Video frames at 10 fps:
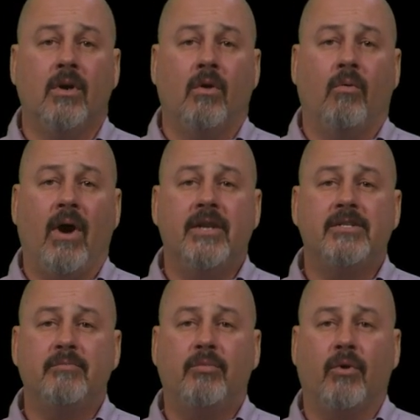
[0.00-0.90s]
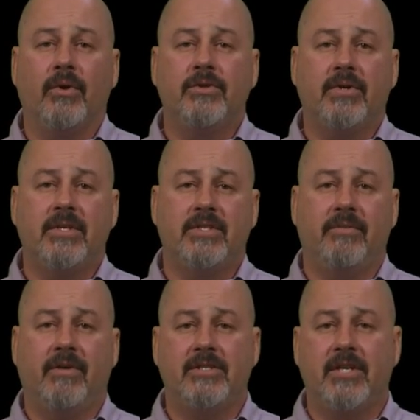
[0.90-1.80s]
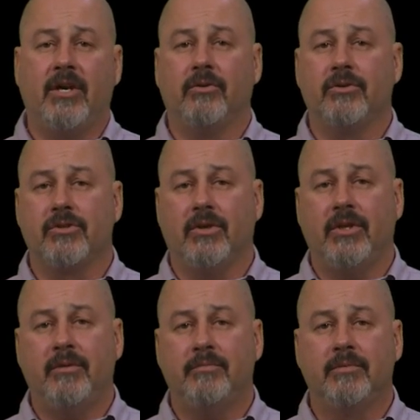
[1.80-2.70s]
Why is it important to identify stakeholders early?